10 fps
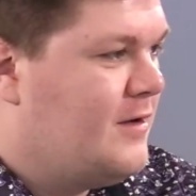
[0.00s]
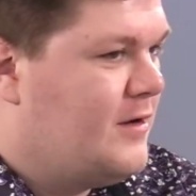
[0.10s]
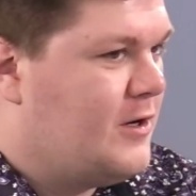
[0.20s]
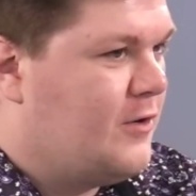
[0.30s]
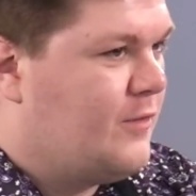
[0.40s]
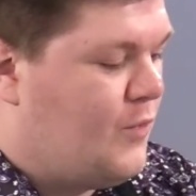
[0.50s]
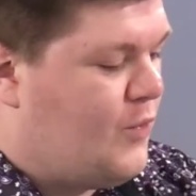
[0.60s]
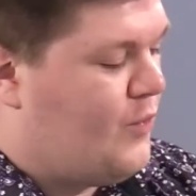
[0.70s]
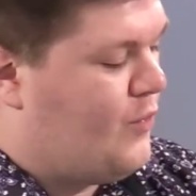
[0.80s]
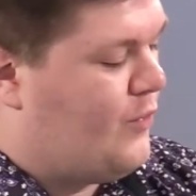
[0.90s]

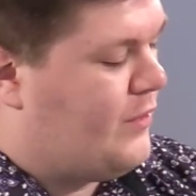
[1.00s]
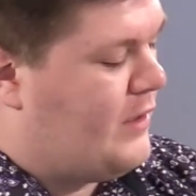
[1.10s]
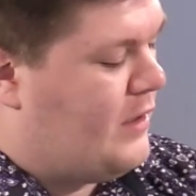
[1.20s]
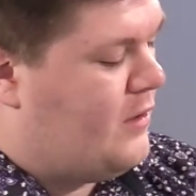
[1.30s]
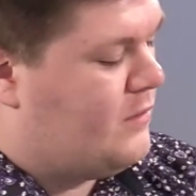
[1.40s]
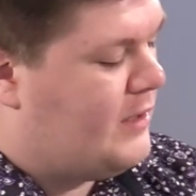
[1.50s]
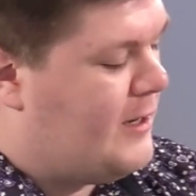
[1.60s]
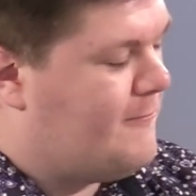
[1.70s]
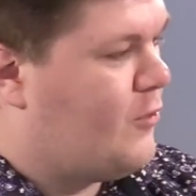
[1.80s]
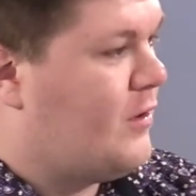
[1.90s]
know, we're, you know,
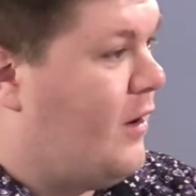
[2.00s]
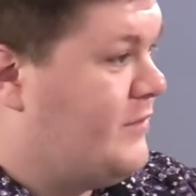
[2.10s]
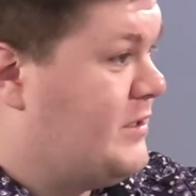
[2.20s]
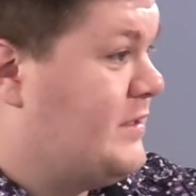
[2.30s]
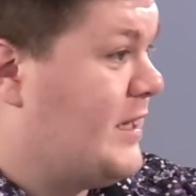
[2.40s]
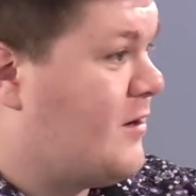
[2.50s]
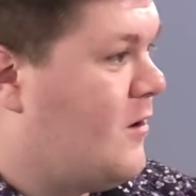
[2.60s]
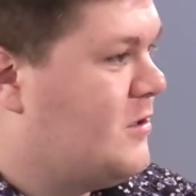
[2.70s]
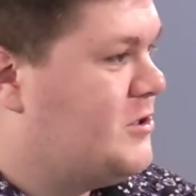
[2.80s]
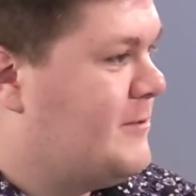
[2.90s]
getting more obviously
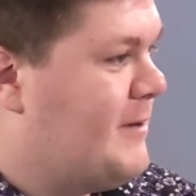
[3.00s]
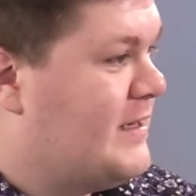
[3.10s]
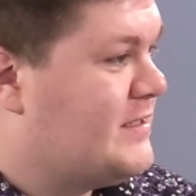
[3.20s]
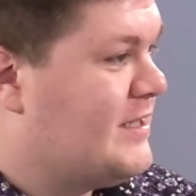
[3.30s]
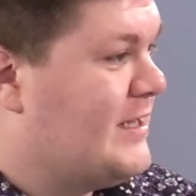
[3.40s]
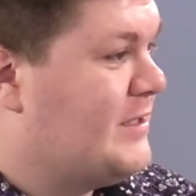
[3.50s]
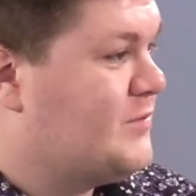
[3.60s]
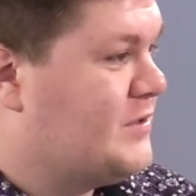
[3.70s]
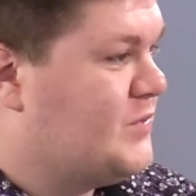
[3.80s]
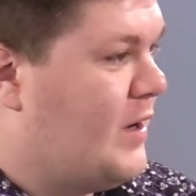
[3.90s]
technology-based things,
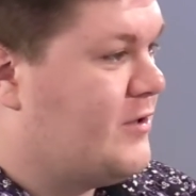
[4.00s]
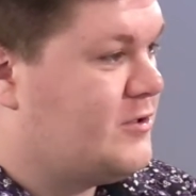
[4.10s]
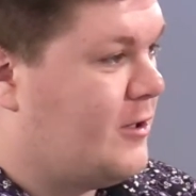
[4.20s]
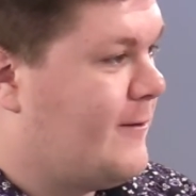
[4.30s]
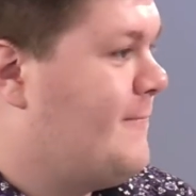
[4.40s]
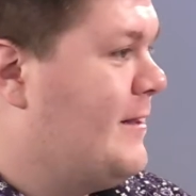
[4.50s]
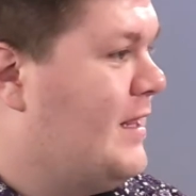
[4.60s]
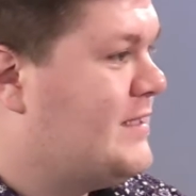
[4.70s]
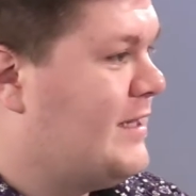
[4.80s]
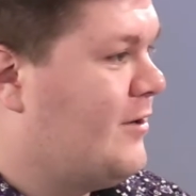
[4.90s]
which is why there's starting to be
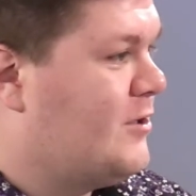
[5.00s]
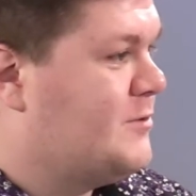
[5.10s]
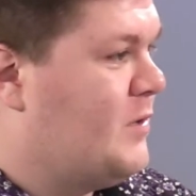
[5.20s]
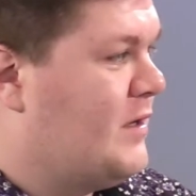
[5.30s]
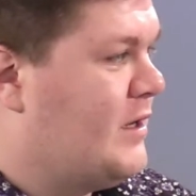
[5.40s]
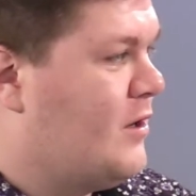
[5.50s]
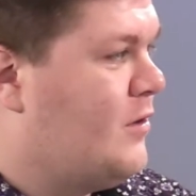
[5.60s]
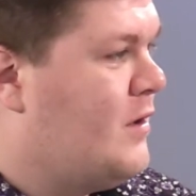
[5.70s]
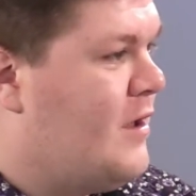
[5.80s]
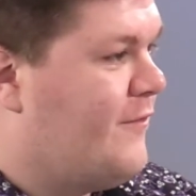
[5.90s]
less errors. But, you know,
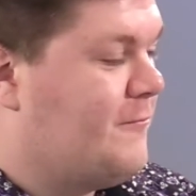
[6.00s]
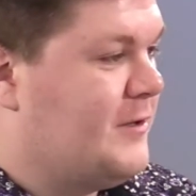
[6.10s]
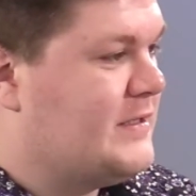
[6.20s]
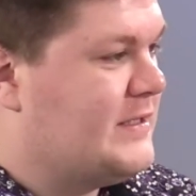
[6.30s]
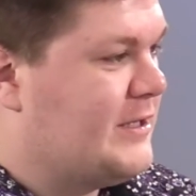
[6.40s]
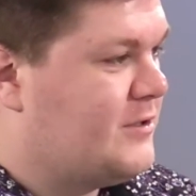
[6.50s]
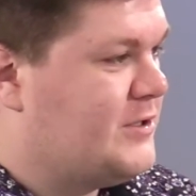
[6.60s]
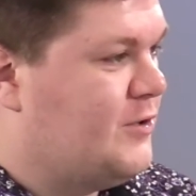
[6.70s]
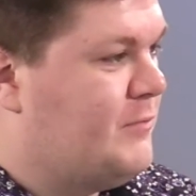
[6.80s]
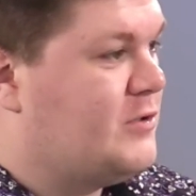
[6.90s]
for places that are
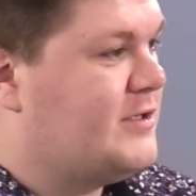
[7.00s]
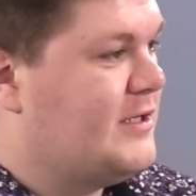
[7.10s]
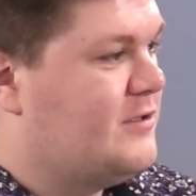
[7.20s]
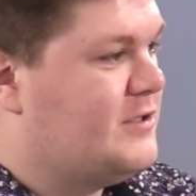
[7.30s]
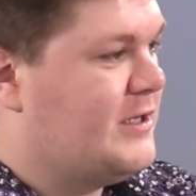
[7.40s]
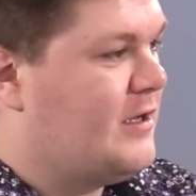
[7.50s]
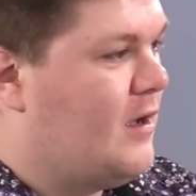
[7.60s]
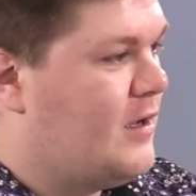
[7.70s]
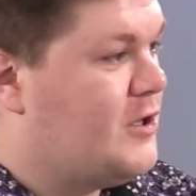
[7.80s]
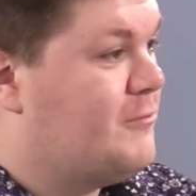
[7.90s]
still mostly using
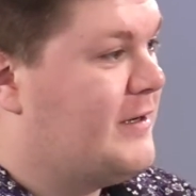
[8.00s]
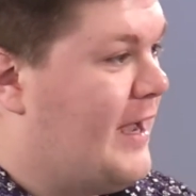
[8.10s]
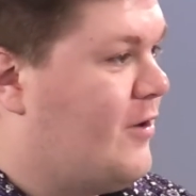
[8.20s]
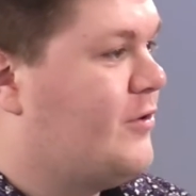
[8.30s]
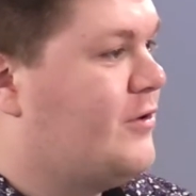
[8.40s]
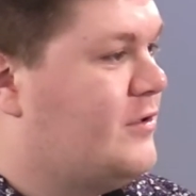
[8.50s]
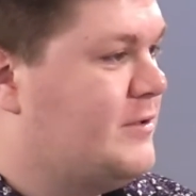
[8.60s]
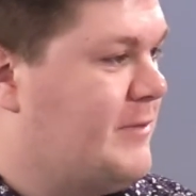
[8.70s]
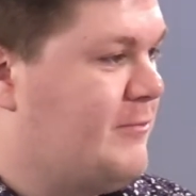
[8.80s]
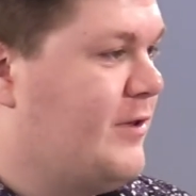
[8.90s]
human counters
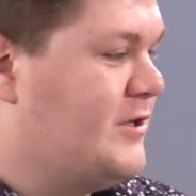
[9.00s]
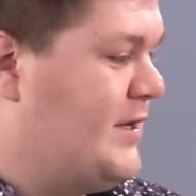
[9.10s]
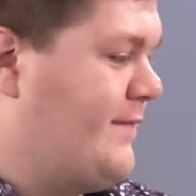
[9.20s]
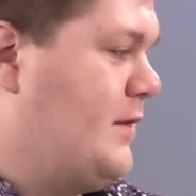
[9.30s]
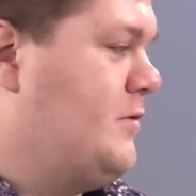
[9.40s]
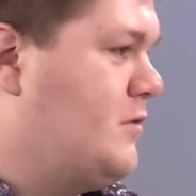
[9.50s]
and people that just have that little